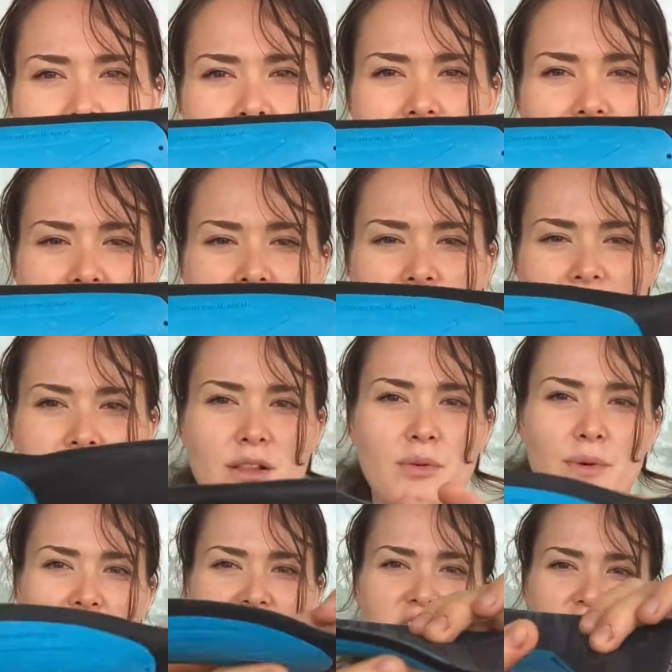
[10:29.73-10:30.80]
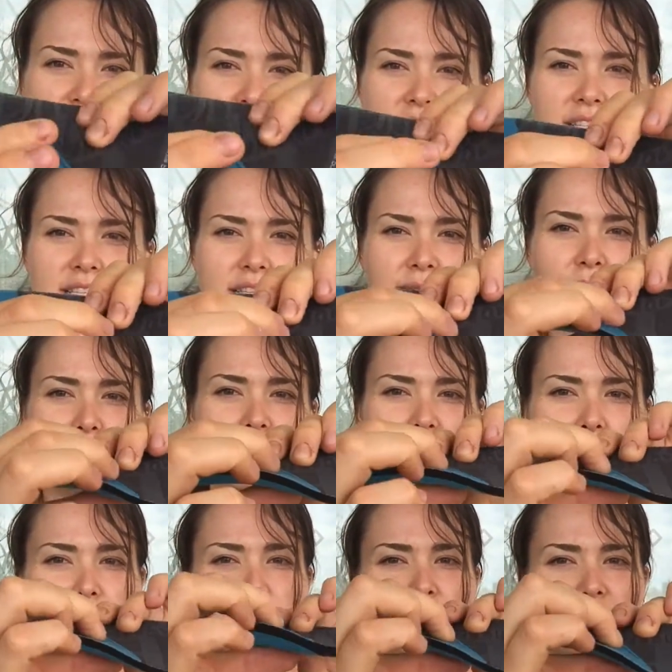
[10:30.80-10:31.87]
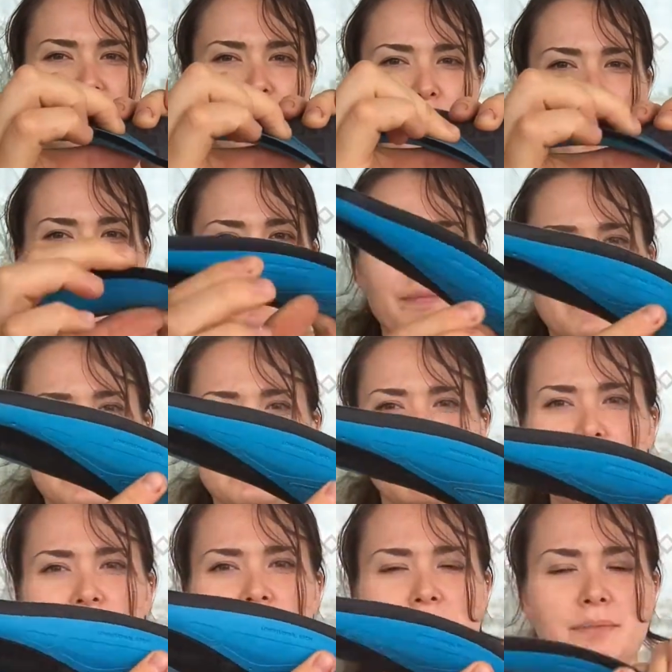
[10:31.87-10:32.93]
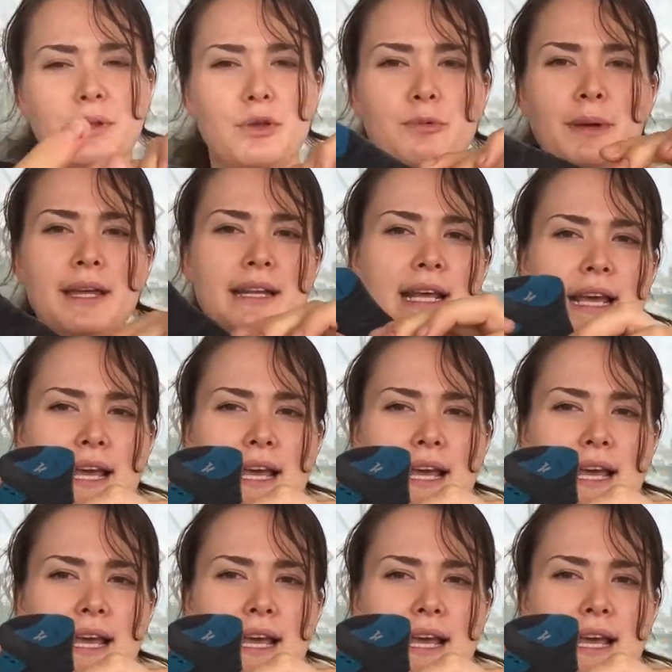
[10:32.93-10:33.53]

it's like this little wedge. So this is pretty firm, this bit, the blue bit.